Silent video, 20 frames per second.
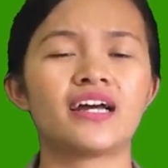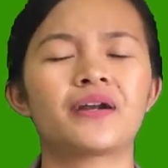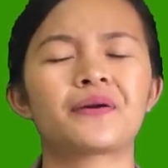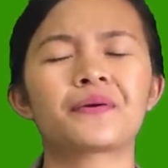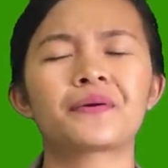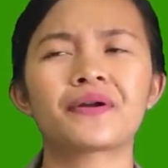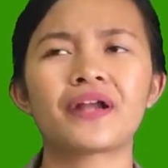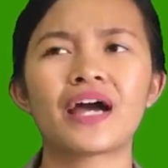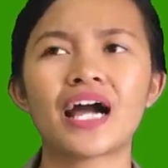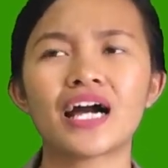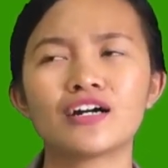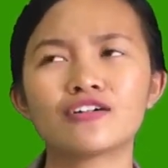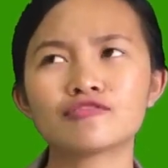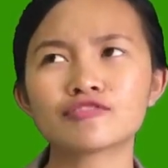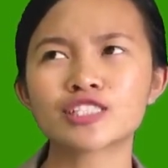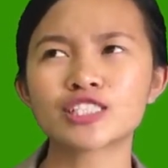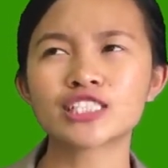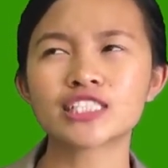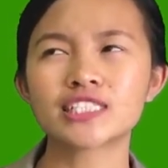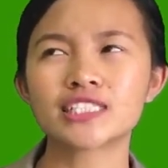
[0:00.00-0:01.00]

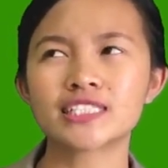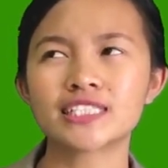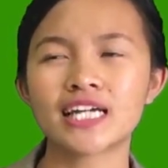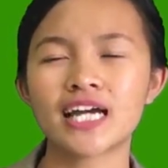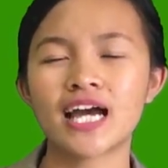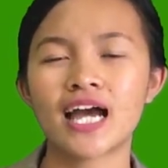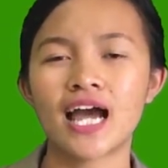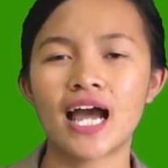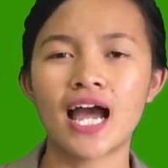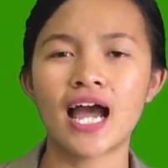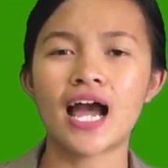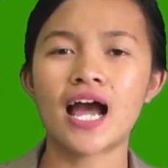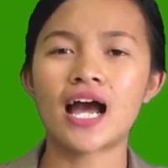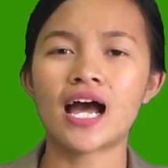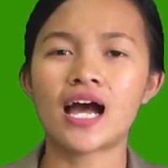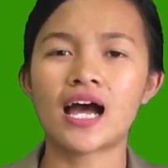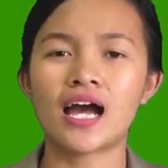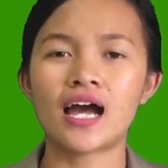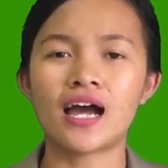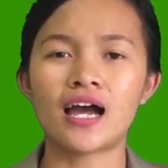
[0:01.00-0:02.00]
around
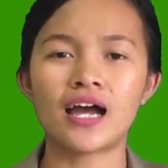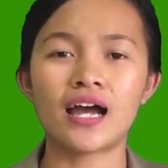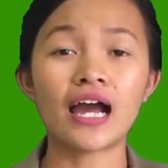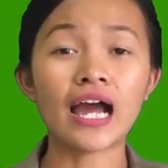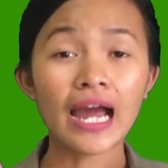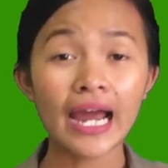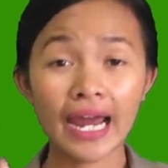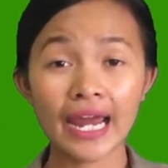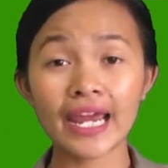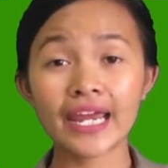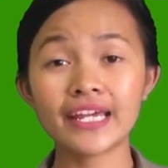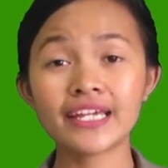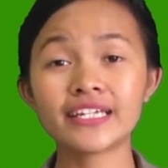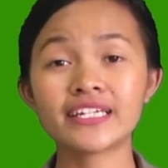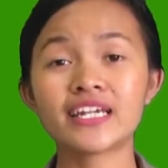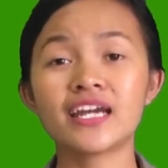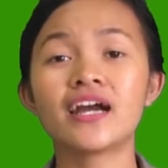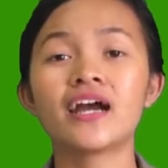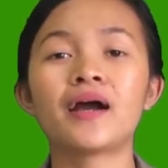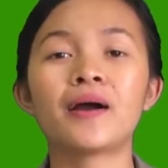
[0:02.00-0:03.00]

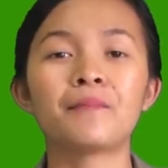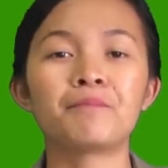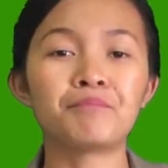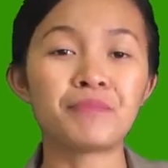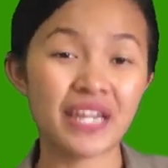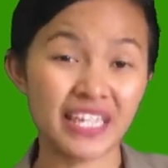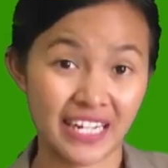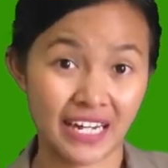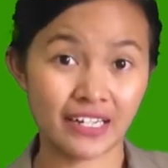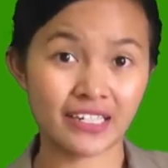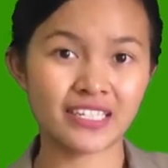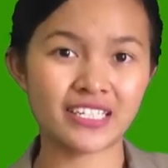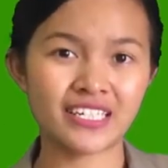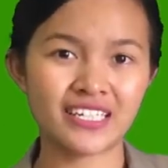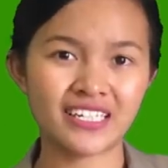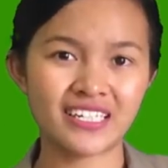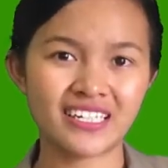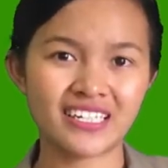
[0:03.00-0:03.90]
8 minutes.